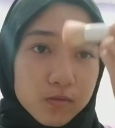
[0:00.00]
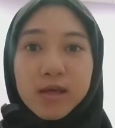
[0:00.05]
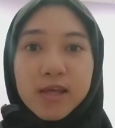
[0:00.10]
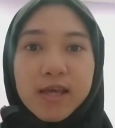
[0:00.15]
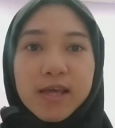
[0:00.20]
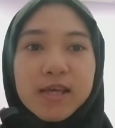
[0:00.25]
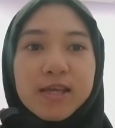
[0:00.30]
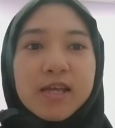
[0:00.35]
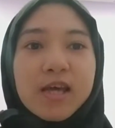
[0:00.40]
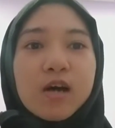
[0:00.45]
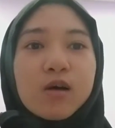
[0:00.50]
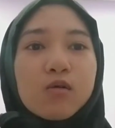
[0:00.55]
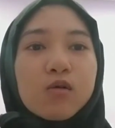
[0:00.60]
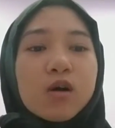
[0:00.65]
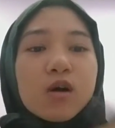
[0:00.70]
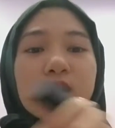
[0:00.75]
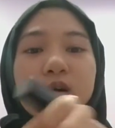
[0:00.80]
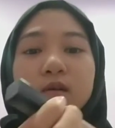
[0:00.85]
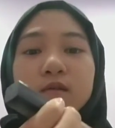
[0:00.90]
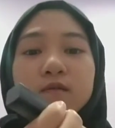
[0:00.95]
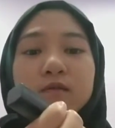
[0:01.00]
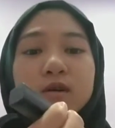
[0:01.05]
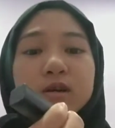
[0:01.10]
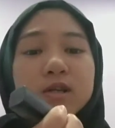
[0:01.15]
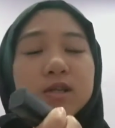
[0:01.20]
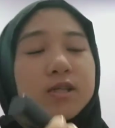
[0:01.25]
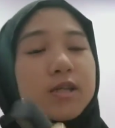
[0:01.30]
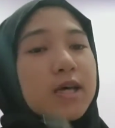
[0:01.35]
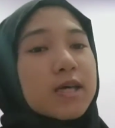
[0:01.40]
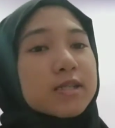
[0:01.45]
Okay, now for
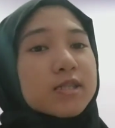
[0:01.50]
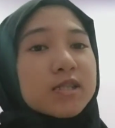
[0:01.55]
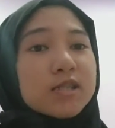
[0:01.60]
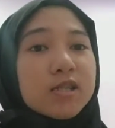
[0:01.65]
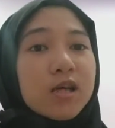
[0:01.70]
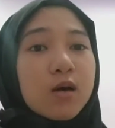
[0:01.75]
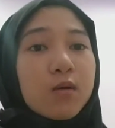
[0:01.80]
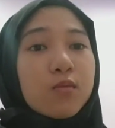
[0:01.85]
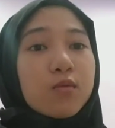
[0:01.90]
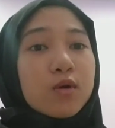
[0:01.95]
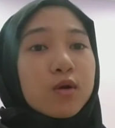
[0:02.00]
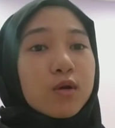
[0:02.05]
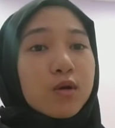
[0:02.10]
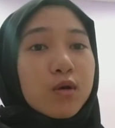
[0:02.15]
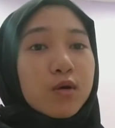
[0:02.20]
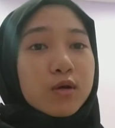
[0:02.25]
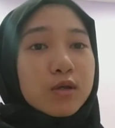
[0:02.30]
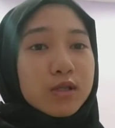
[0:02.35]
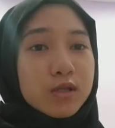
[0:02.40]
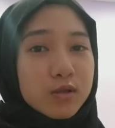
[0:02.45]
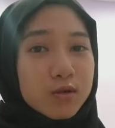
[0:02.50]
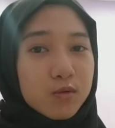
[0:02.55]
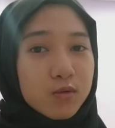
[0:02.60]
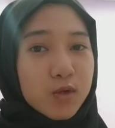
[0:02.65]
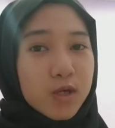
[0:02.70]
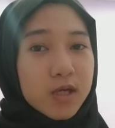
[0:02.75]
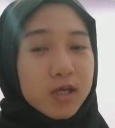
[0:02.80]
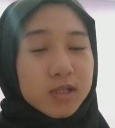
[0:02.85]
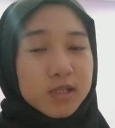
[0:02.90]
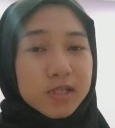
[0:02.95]
the next step we're going to
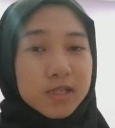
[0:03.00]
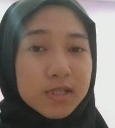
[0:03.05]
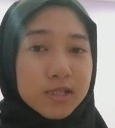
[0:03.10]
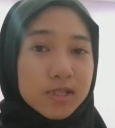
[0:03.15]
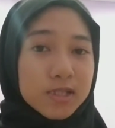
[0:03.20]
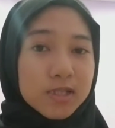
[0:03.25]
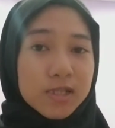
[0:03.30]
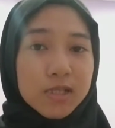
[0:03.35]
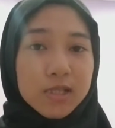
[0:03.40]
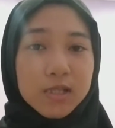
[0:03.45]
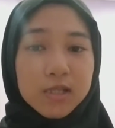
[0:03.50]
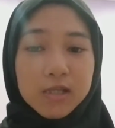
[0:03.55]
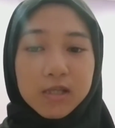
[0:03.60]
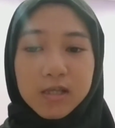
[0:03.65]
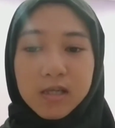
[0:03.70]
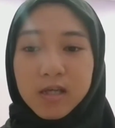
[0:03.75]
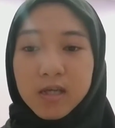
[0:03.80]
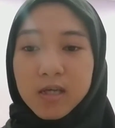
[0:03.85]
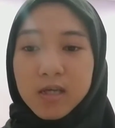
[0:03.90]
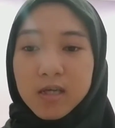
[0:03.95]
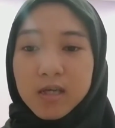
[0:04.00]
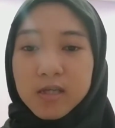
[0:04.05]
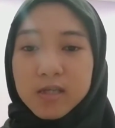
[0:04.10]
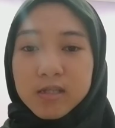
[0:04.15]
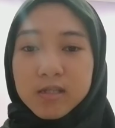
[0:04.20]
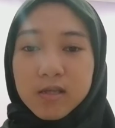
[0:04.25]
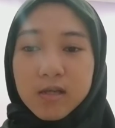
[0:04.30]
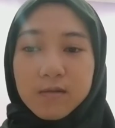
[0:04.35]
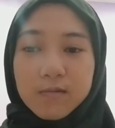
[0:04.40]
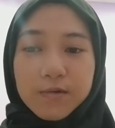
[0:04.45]
wear concealer.
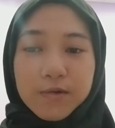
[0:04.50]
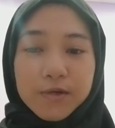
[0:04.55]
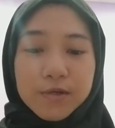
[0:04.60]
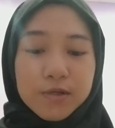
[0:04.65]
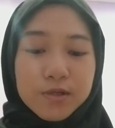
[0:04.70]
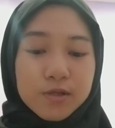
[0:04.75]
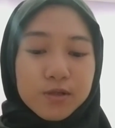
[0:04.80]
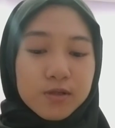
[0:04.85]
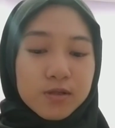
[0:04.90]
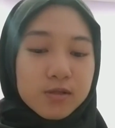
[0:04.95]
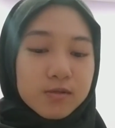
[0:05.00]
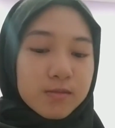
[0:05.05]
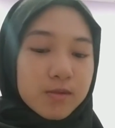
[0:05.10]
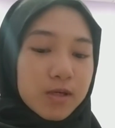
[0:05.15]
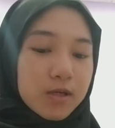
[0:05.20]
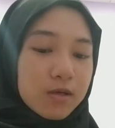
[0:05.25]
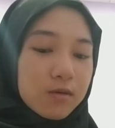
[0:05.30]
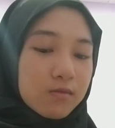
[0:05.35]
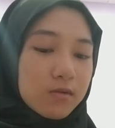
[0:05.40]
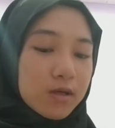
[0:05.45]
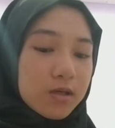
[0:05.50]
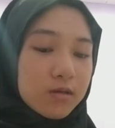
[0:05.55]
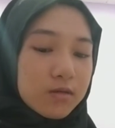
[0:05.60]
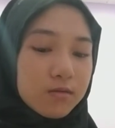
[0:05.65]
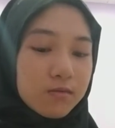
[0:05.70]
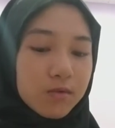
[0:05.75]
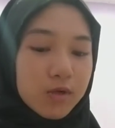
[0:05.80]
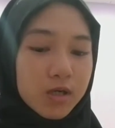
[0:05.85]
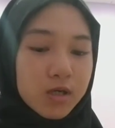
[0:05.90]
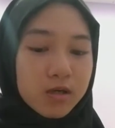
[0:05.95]
So I'm going to use my Wet
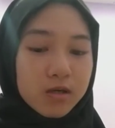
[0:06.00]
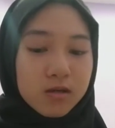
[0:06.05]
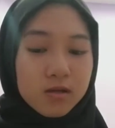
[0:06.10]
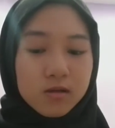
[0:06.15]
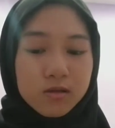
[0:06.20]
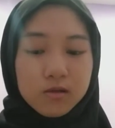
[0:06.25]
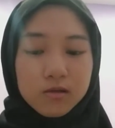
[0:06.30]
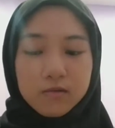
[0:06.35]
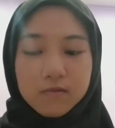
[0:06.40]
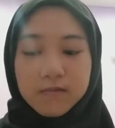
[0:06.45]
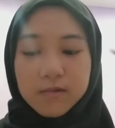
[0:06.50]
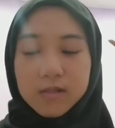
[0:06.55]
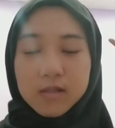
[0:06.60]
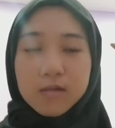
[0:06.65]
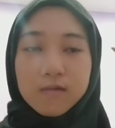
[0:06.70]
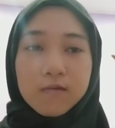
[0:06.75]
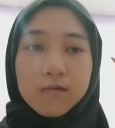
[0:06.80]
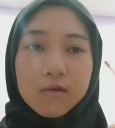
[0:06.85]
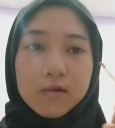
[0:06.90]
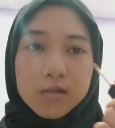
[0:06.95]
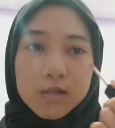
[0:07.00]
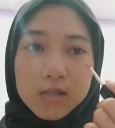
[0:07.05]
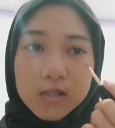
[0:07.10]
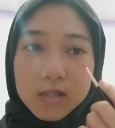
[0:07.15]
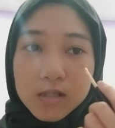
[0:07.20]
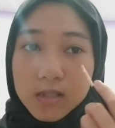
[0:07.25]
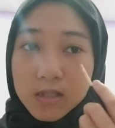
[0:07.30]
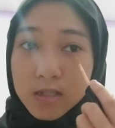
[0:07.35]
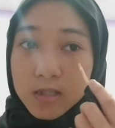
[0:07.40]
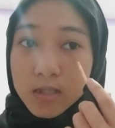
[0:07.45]
n Wild Photo
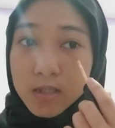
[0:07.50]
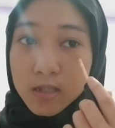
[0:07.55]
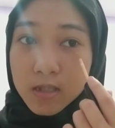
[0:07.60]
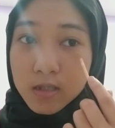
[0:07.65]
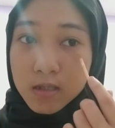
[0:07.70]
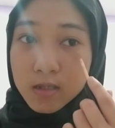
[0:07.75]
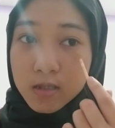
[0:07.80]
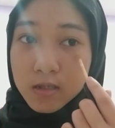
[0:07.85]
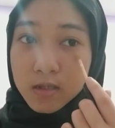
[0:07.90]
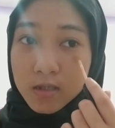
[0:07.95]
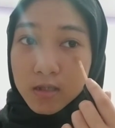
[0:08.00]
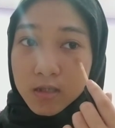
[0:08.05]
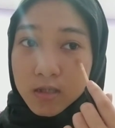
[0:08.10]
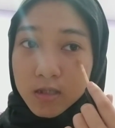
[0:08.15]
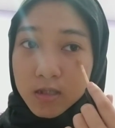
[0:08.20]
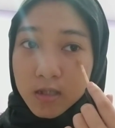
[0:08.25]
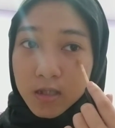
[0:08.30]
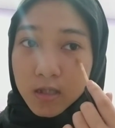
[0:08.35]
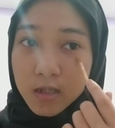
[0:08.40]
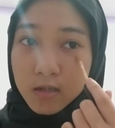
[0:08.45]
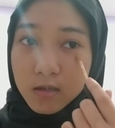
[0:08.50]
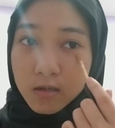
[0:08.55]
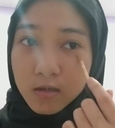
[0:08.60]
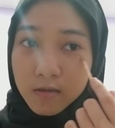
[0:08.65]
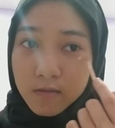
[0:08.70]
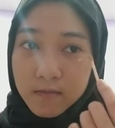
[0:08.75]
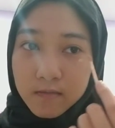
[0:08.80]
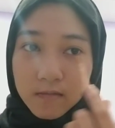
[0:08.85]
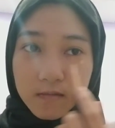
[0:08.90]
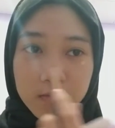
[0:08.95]
Focus Concealer in the shade
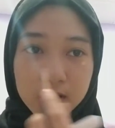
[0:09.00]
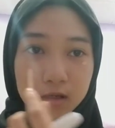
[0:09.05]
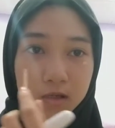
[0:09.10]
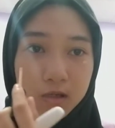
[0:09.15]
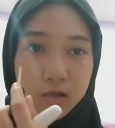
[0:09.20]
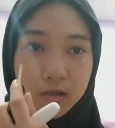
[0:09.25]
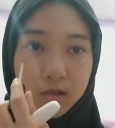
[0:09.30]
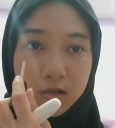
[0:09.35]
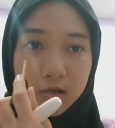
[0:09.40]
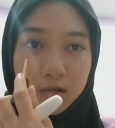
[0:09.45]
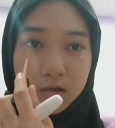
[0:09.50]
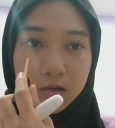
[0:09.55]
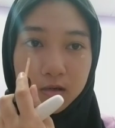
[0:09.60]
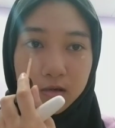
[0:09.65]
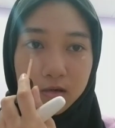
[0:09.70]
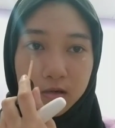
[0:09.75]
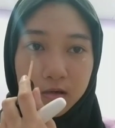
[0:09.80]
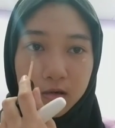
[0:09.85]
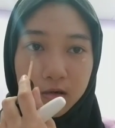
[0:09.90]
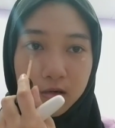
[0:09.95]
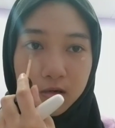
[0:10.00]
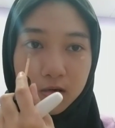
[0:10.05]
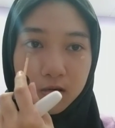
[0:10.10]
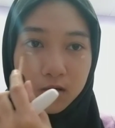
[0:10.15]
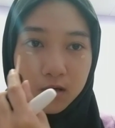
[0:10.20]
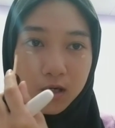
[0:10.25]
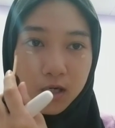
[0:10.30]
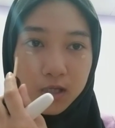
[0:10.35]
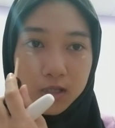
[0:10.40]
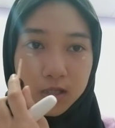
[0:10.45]
of, I
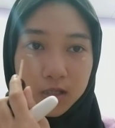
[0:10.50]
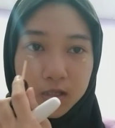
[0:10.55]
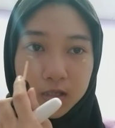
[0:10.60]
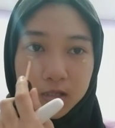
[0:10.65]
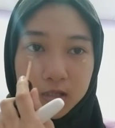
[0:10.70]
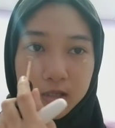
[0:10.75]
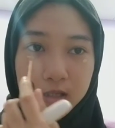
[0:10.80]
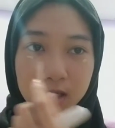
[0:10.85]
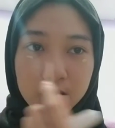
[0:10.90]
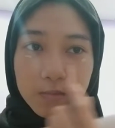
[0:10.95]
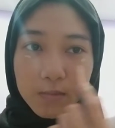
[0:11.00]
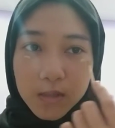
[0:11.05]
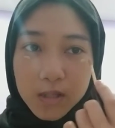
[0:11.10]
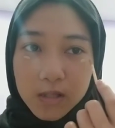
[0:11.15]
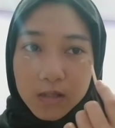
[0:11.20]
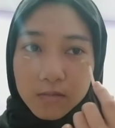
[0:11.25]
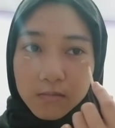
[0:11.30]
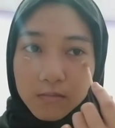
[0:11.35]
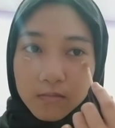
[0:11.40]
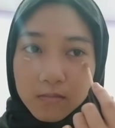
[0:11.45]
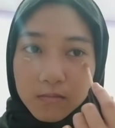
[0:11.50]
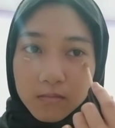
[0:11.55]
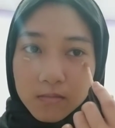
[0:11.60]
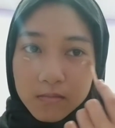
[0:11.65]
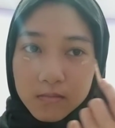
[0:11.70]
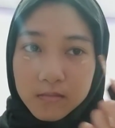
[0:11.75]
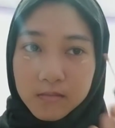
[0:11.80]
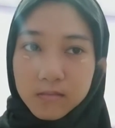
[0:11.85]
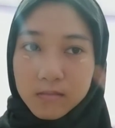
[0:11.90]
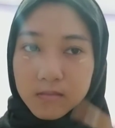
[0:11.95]
think it's like medium.
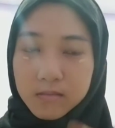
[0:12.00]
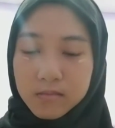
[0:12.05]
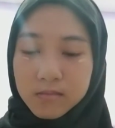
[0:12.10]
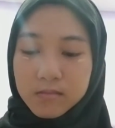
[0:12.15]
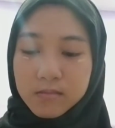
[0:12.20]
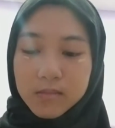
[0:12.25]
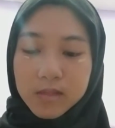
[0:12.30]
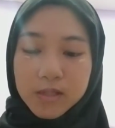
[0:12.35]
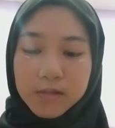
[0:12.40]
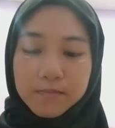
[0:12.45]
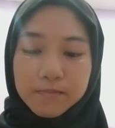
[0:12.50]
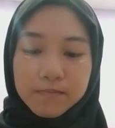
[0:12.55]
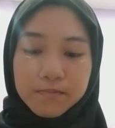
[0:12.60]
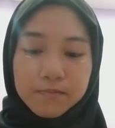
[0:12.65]
Yep.